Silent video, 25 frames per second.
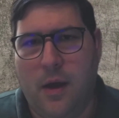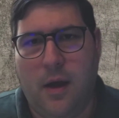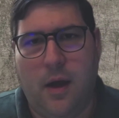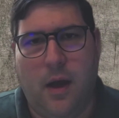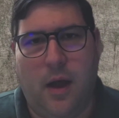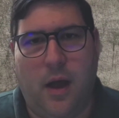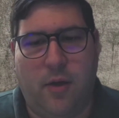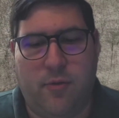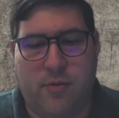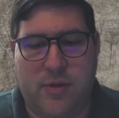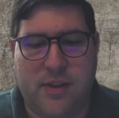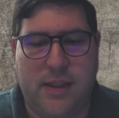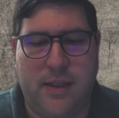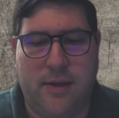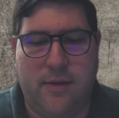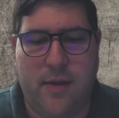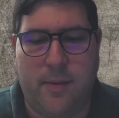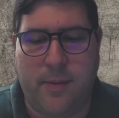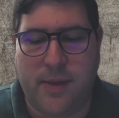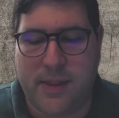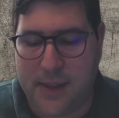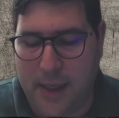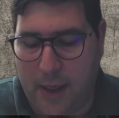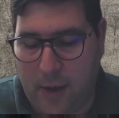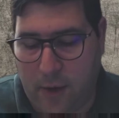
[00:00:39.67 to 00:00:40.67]
receive them,
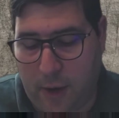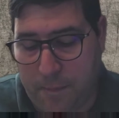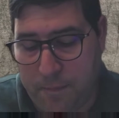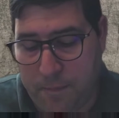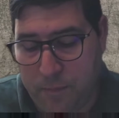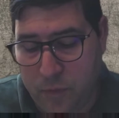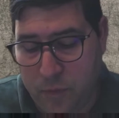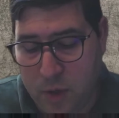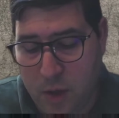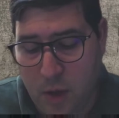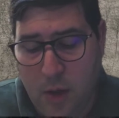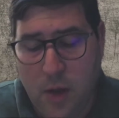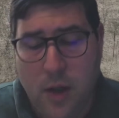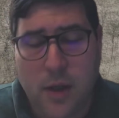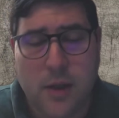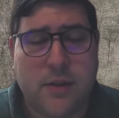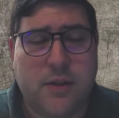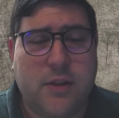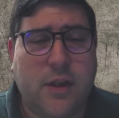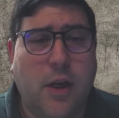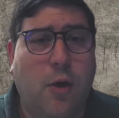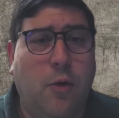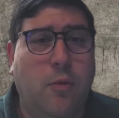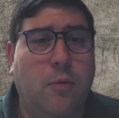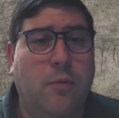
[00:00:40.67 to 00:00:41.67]
etc.
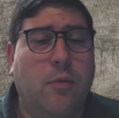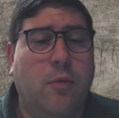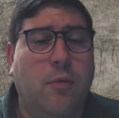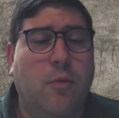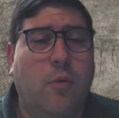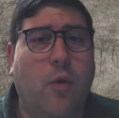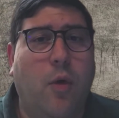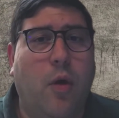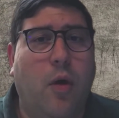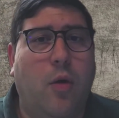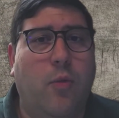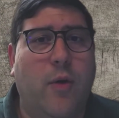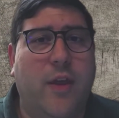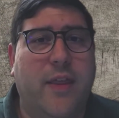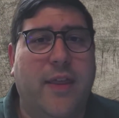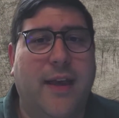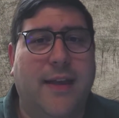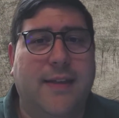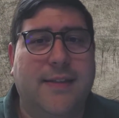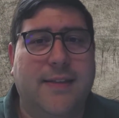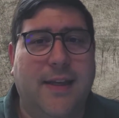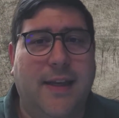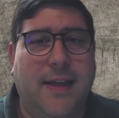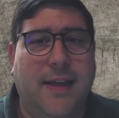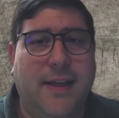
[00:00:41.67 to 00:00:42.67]
So, with
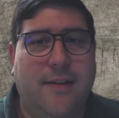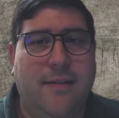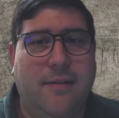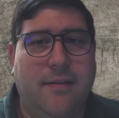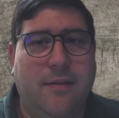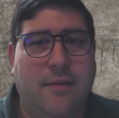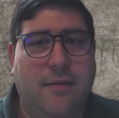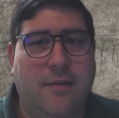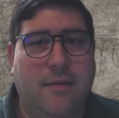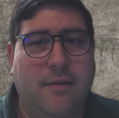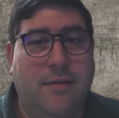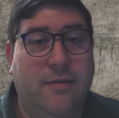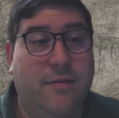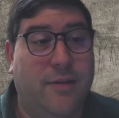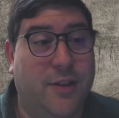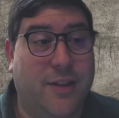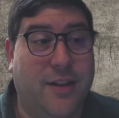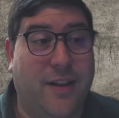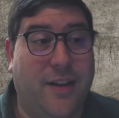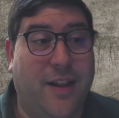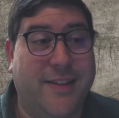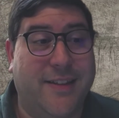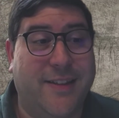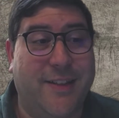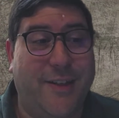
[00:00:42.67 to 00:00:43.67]
that said, there's a
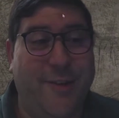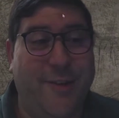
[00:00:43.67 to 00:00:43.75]
lot to do.